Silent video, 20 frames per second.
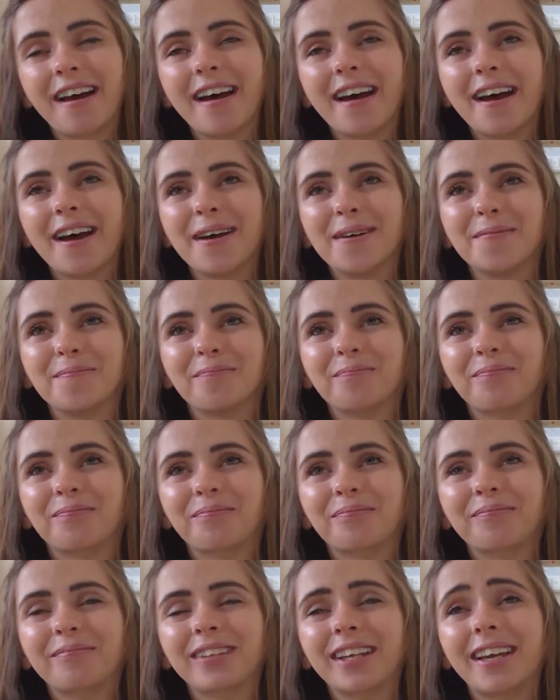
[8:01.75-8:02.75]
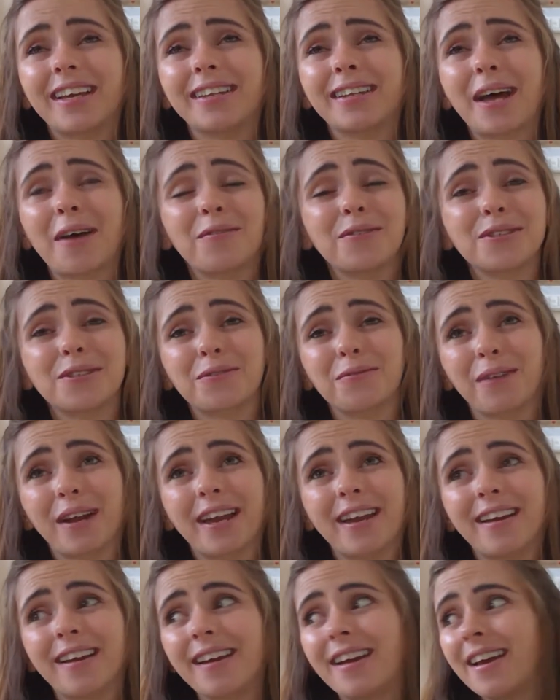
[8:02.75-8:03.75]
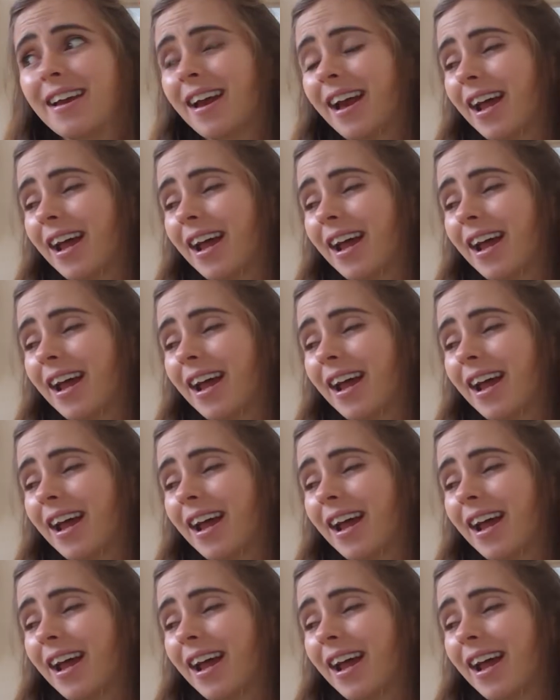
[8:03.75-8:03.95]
Um, and that was great.